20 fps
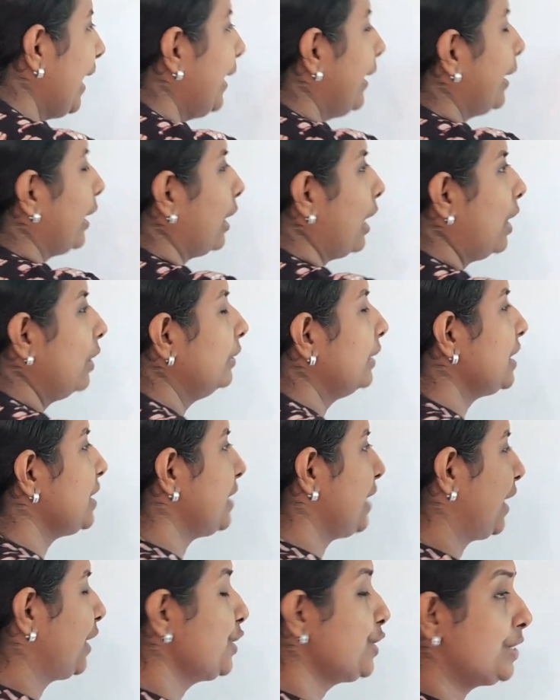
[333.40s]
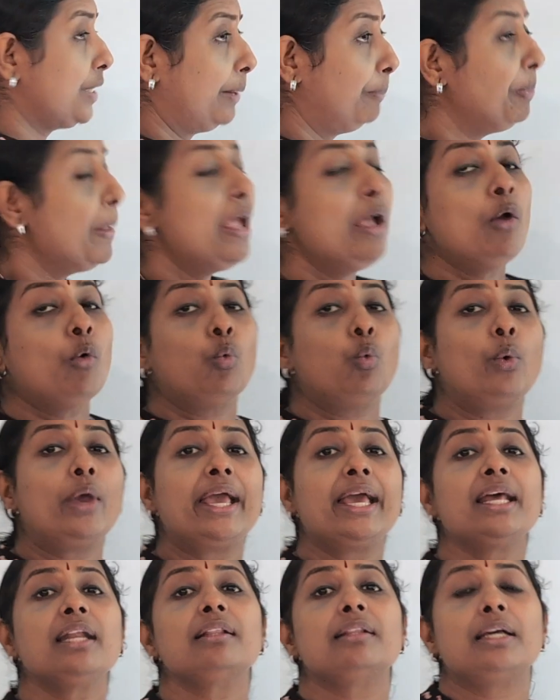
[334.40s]
and around the junction
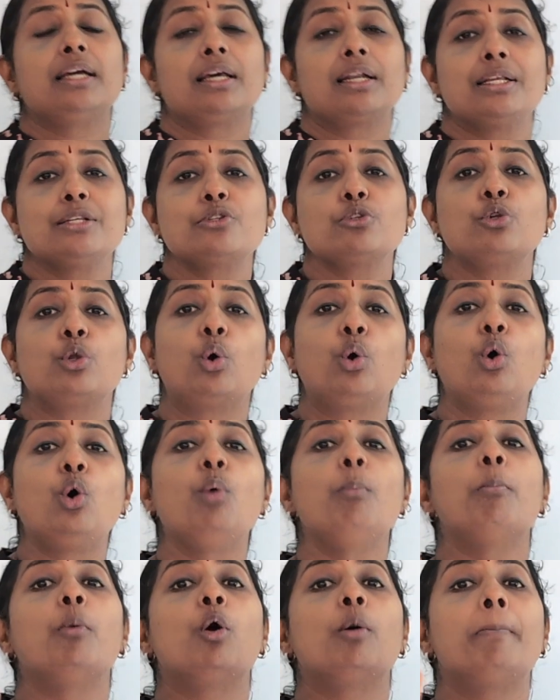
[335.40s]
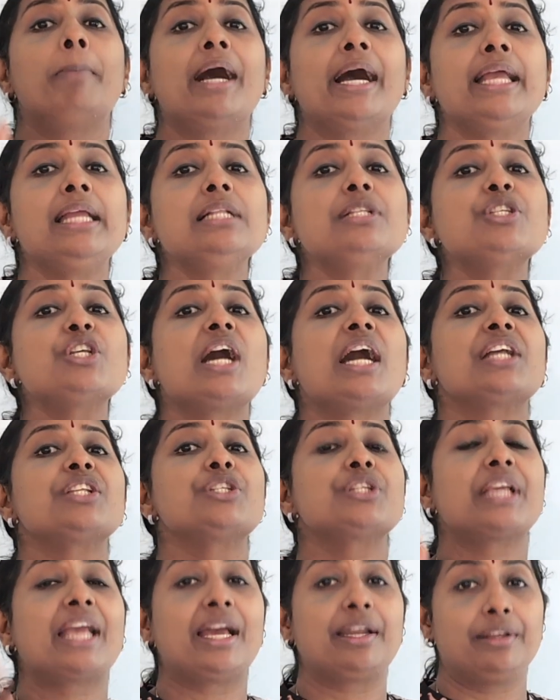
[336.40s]
where there is no mobile
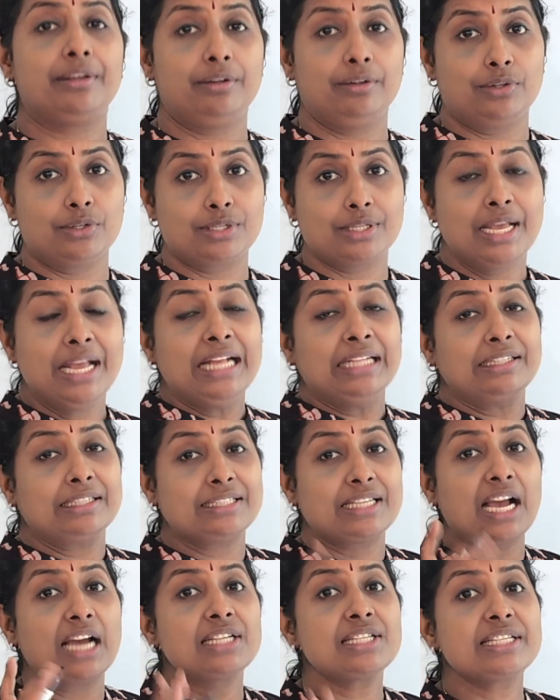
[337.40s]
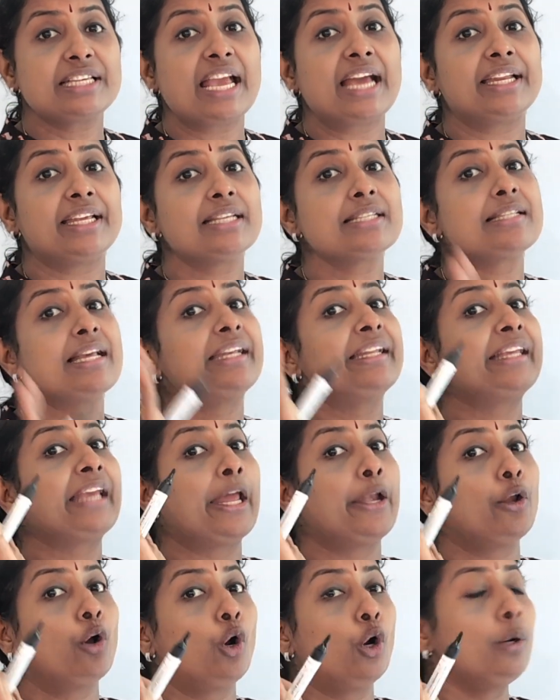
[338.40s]
charge carriers, the charge carriers that
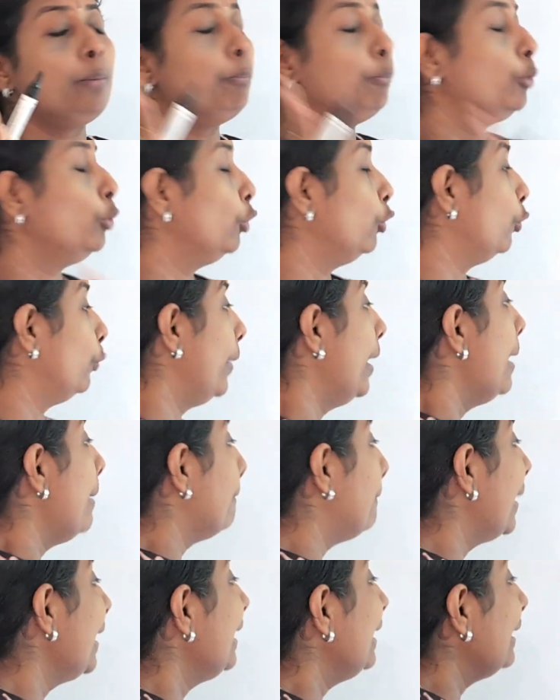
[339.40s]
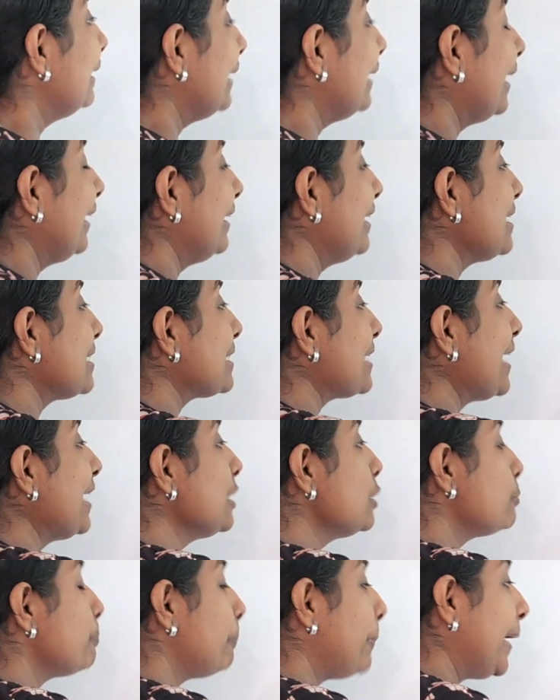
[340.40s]
cannot move, but that is a
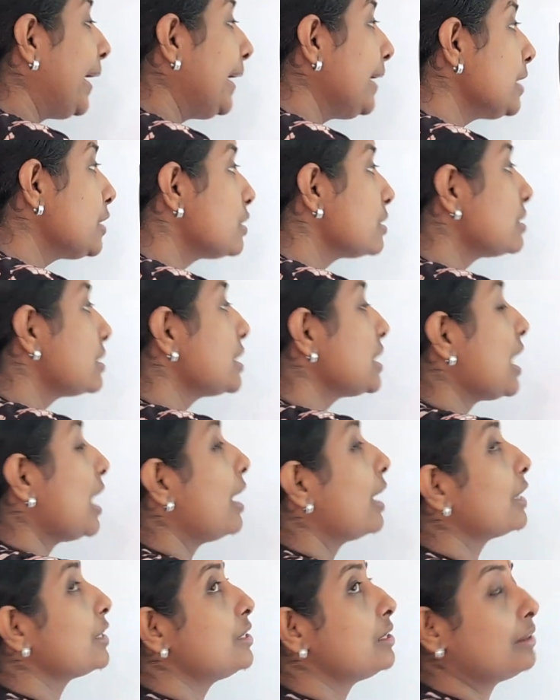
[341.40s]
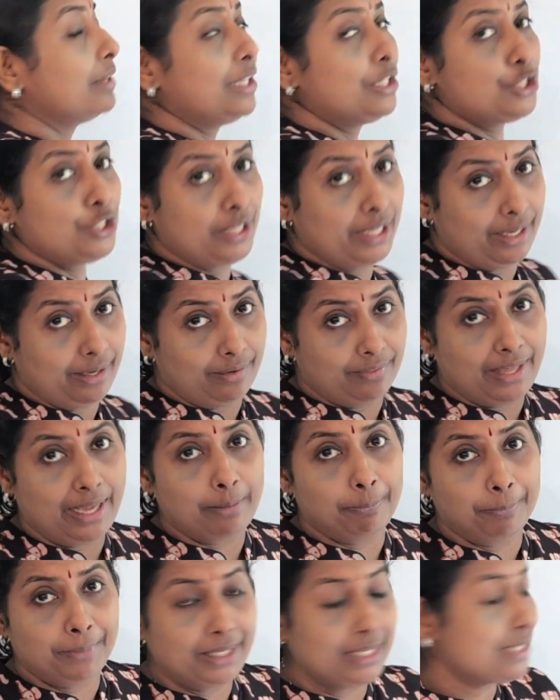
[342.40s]
space charge region.
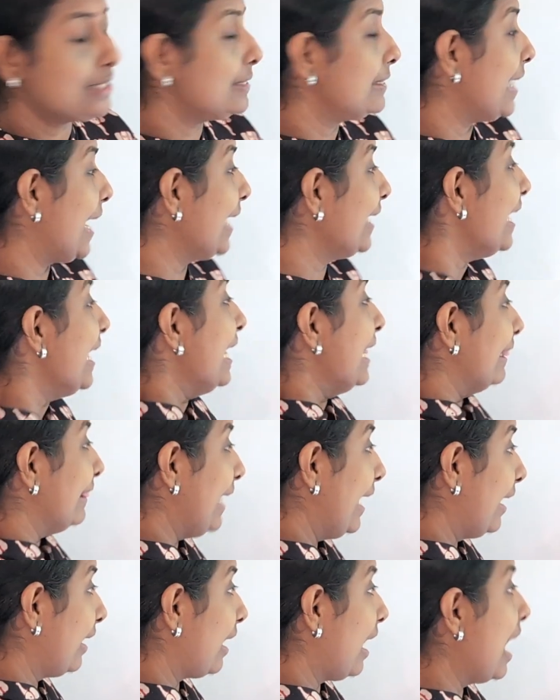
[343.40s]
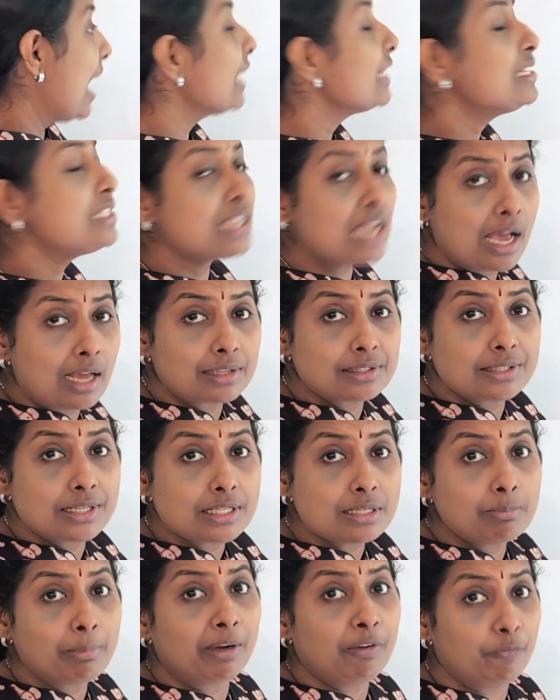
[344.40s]
That means that there are
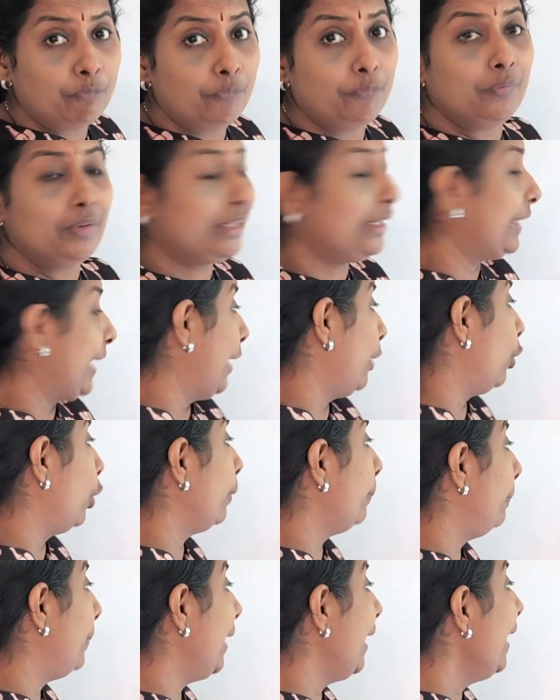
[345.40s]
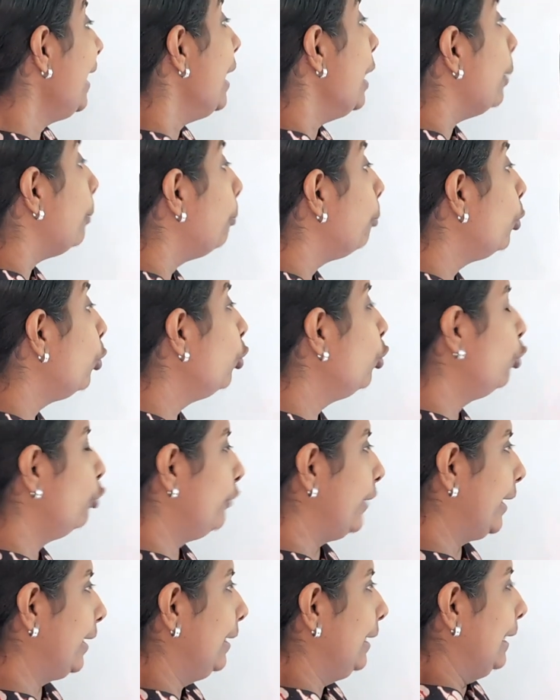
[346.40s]
charges but it cannot be
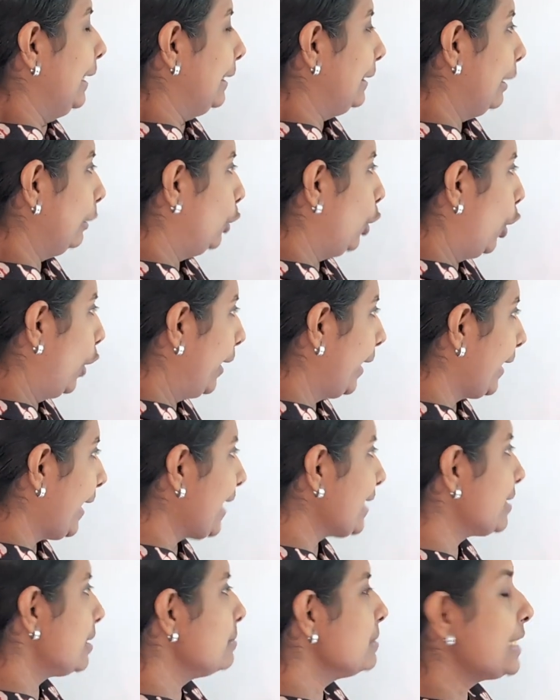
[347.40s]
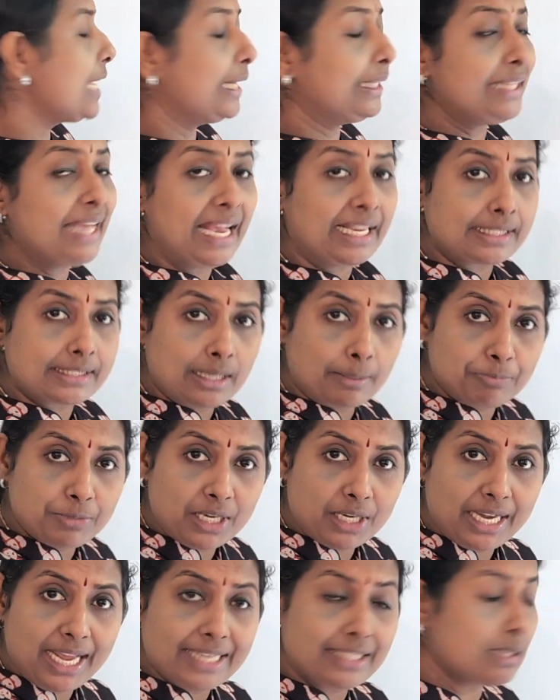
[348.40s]
moved. The donor atoms and the acceptor
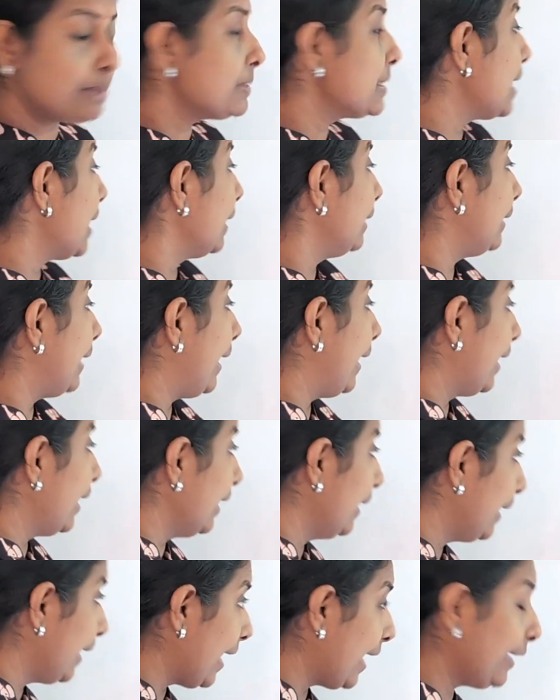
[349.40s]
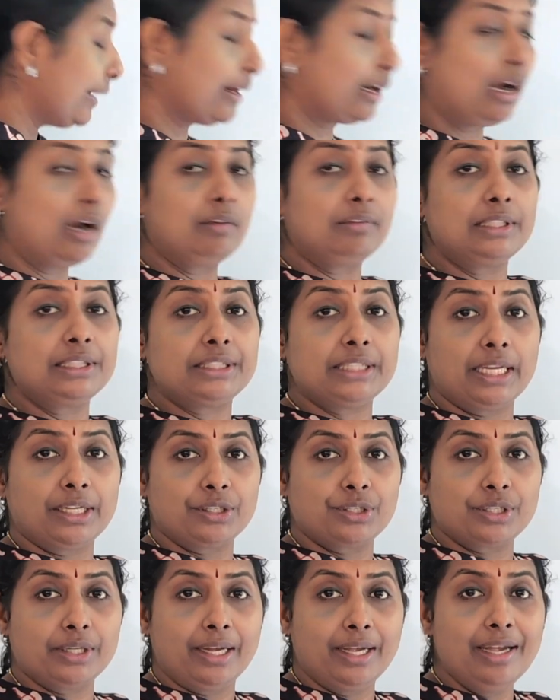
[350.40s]
atoms are there in and around the
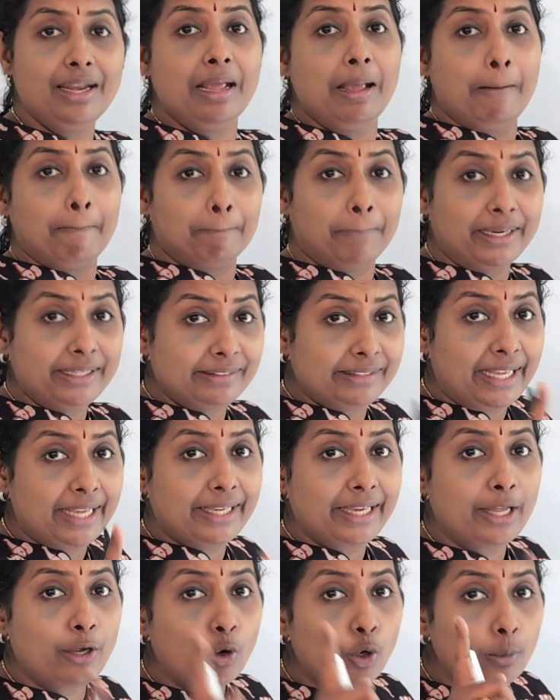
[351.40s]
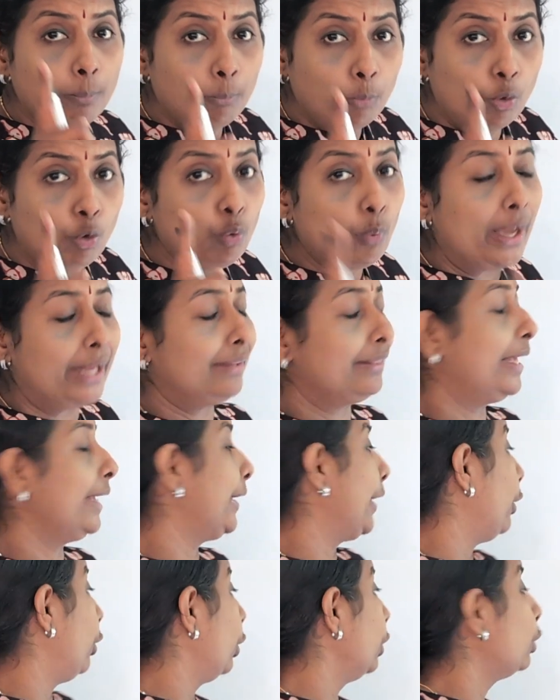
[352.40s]
junction, but they cannot move and they
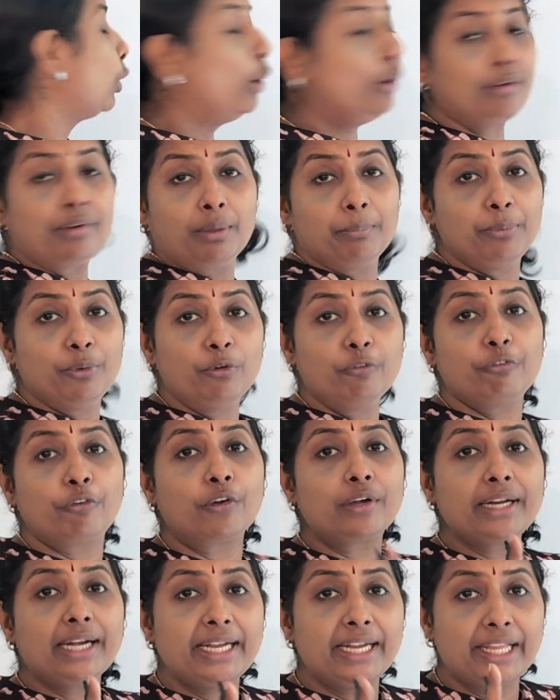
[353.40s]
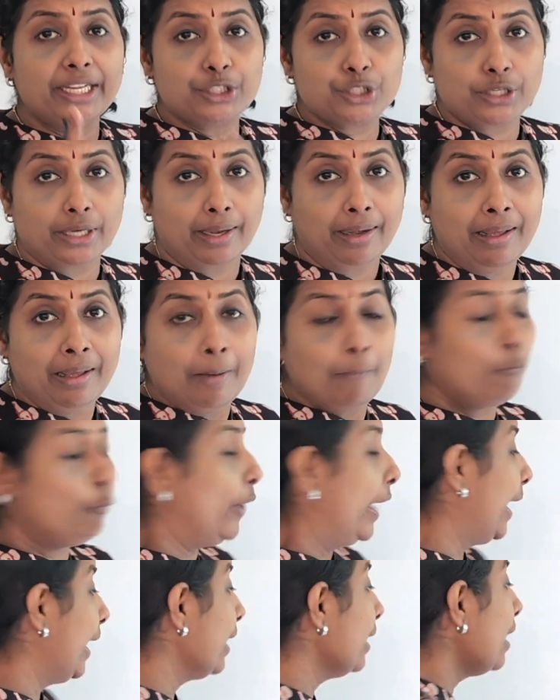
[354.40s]
cannot contribute for conduction.
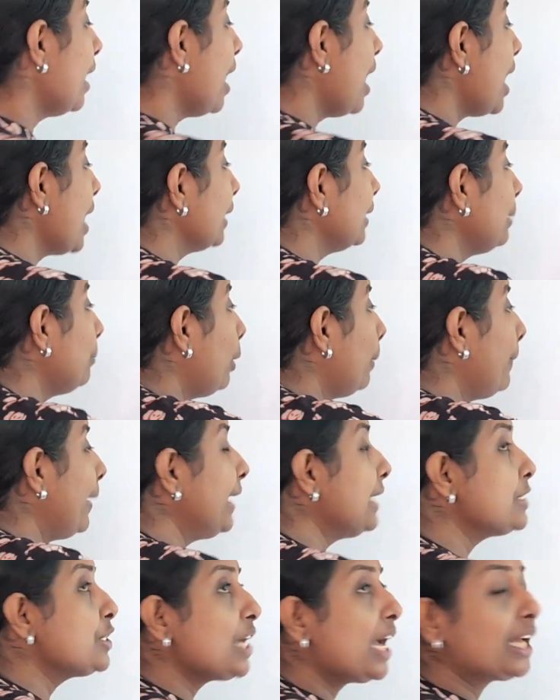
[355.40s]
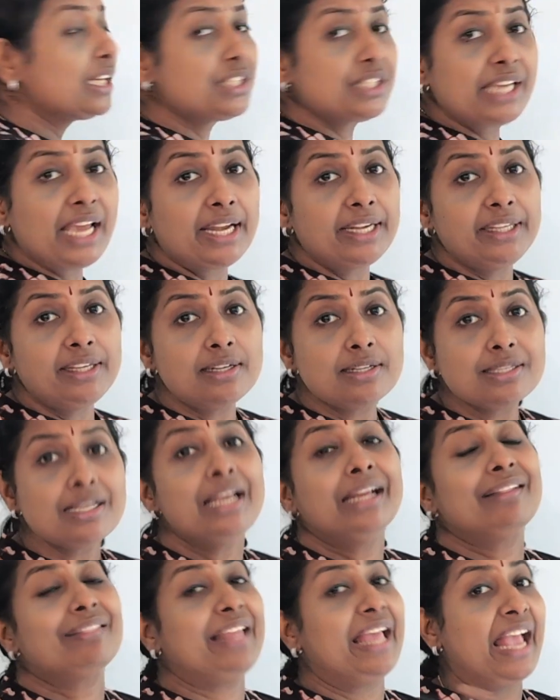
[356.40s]
Where are the mobile charge carriers?
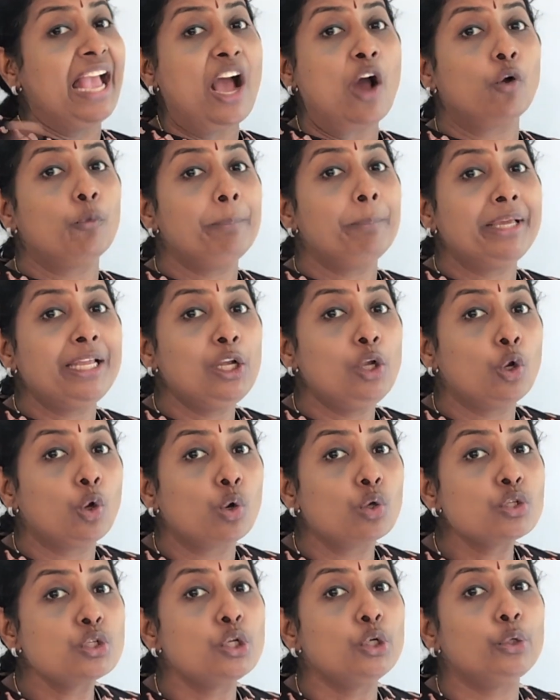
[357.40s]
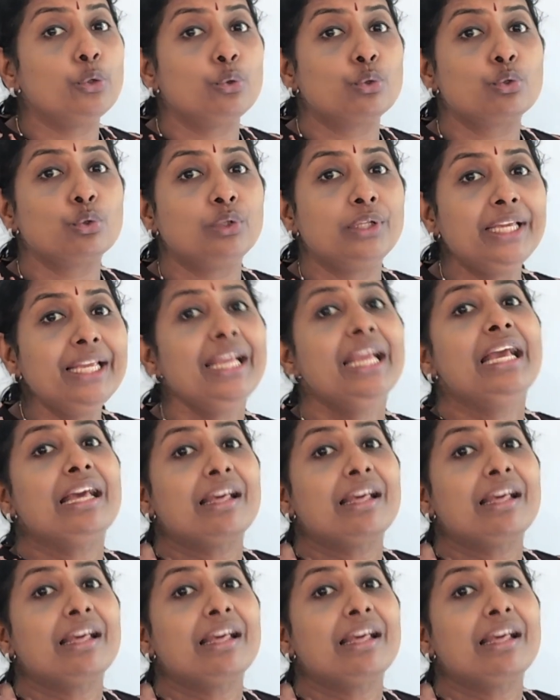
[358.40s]
They have been lost due to the